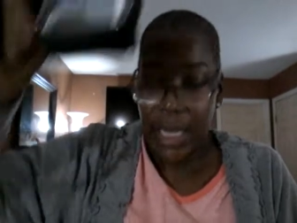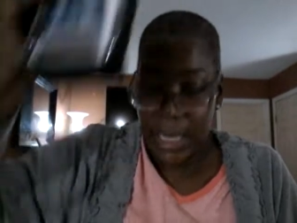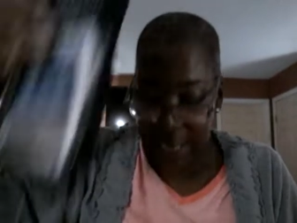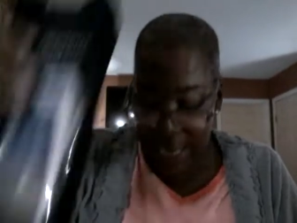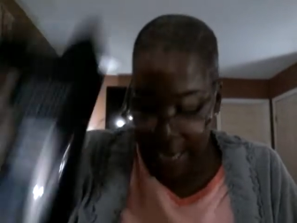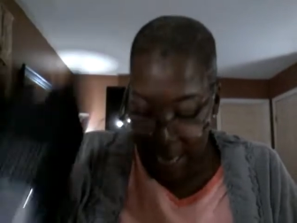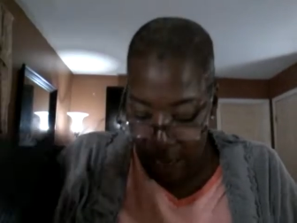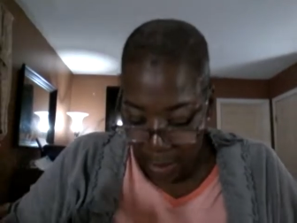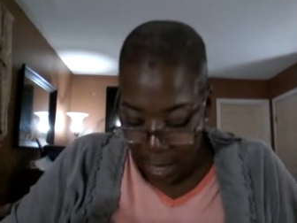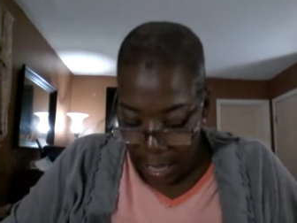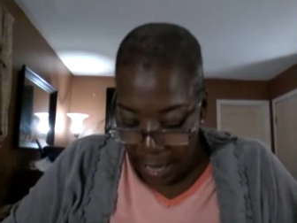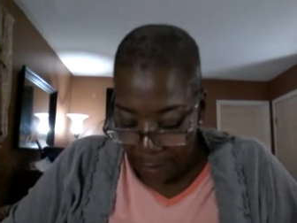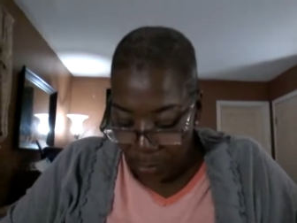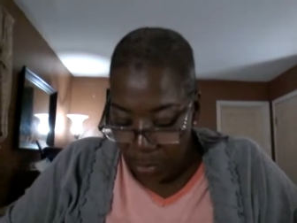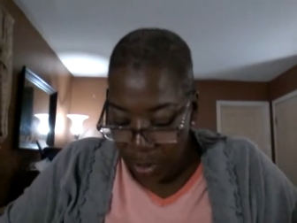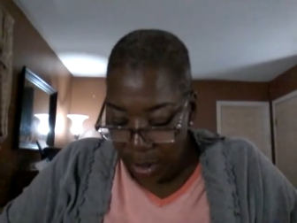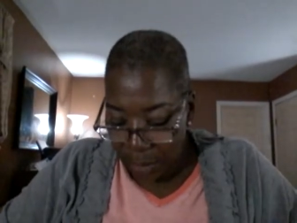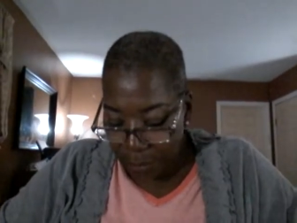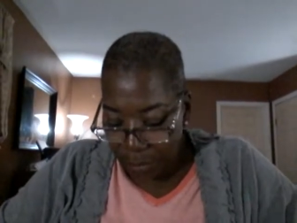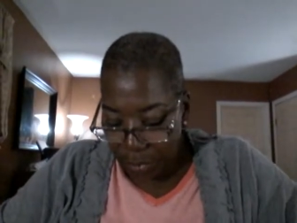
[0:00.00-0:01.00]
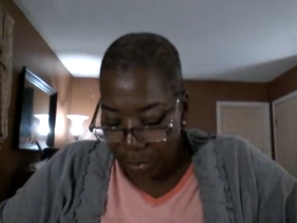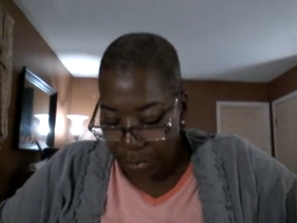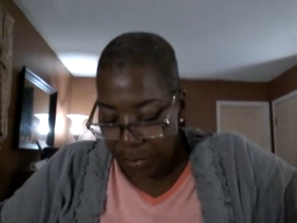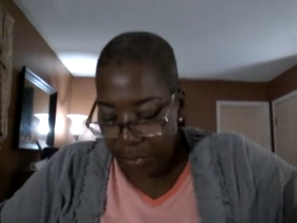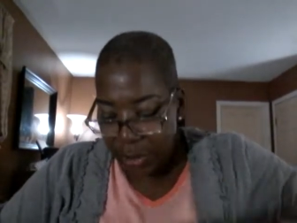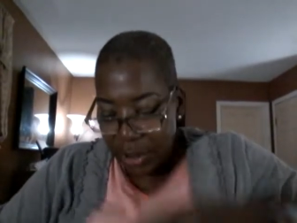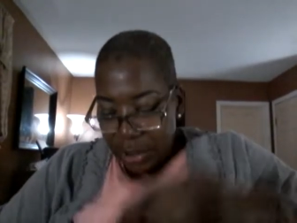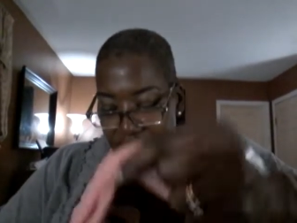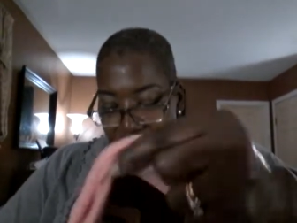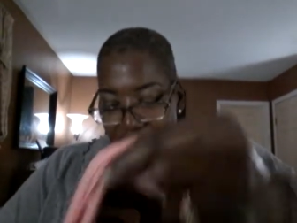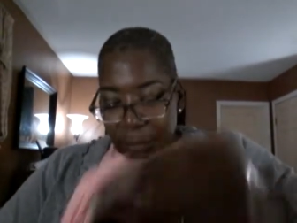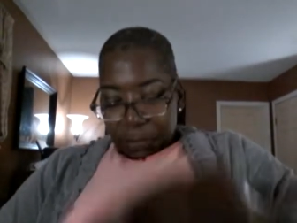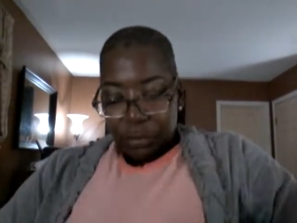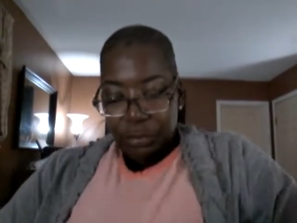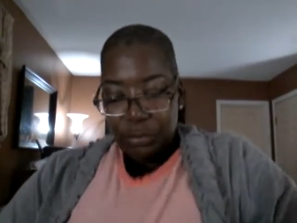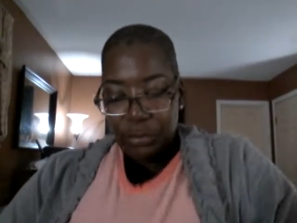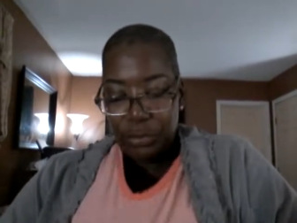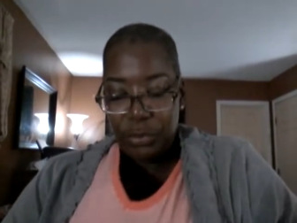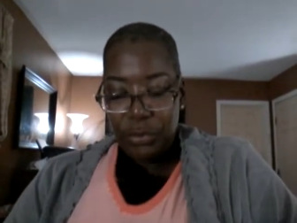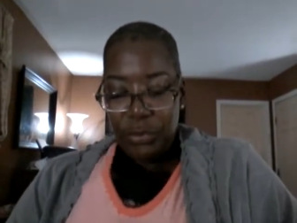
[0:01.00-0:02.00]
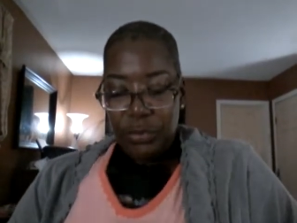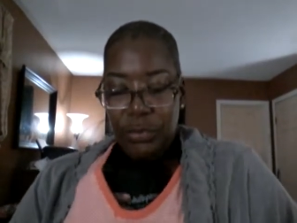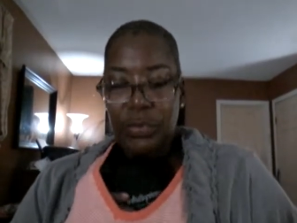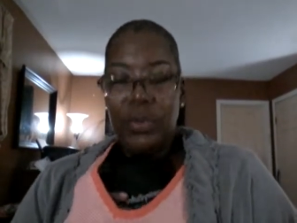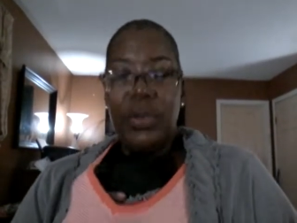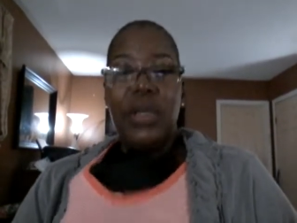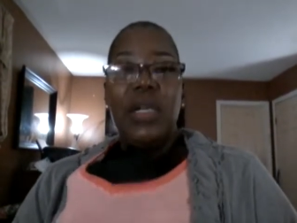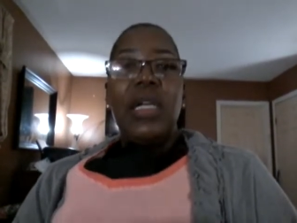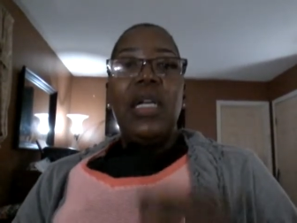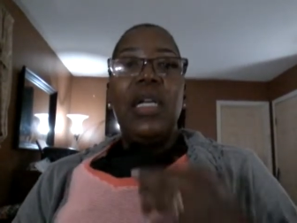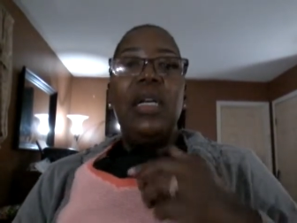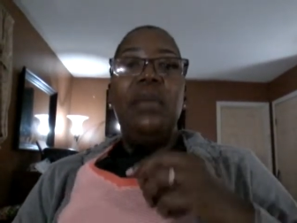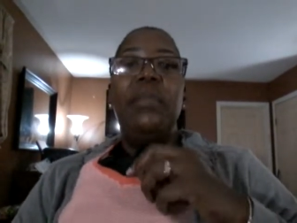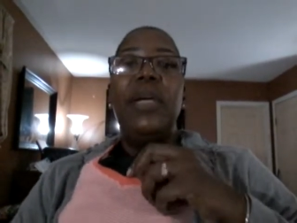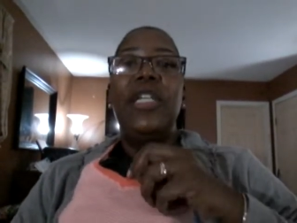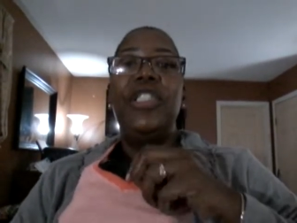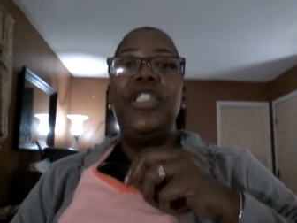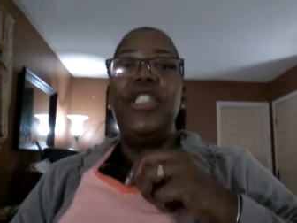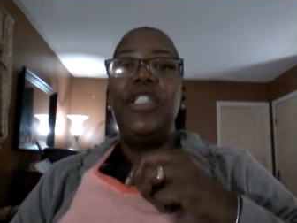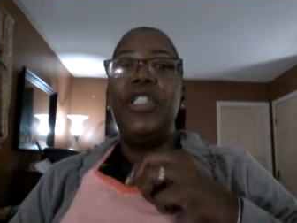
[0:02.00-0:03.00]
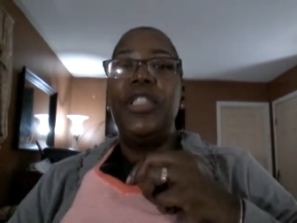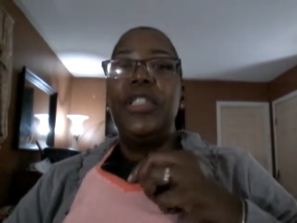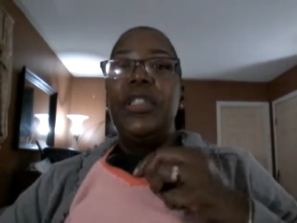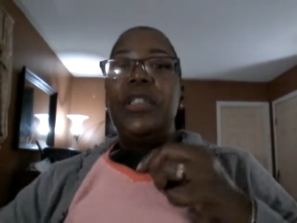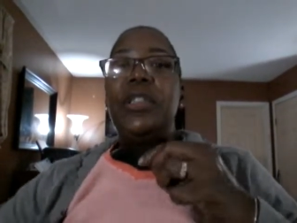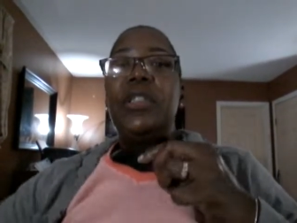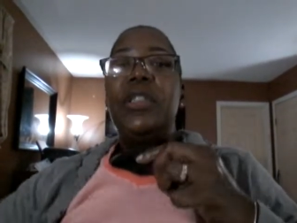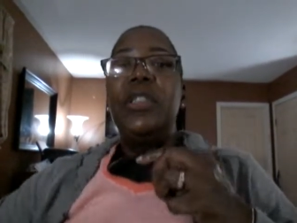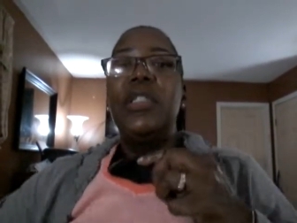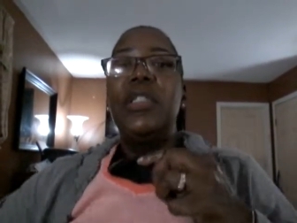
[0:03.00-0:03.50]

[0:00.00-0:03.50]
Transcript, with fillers: Now, I'm going to pull this up through my shirt